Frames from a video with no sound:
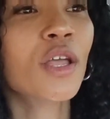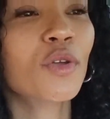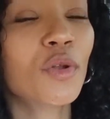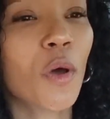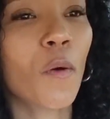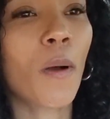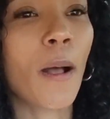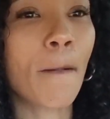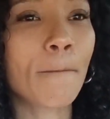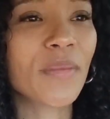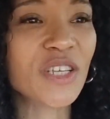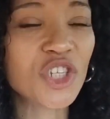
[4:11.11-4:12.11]
you know,
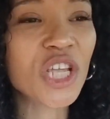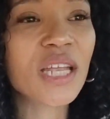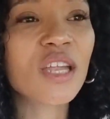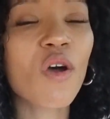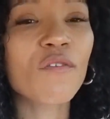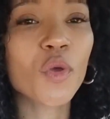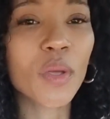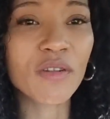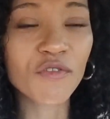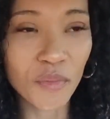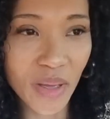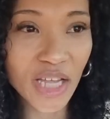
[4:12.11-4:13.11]
um, sharing of your
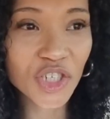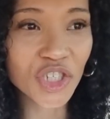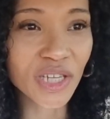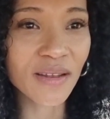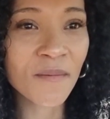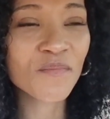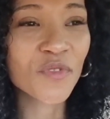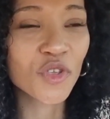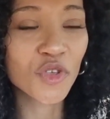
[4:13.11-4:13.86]
information.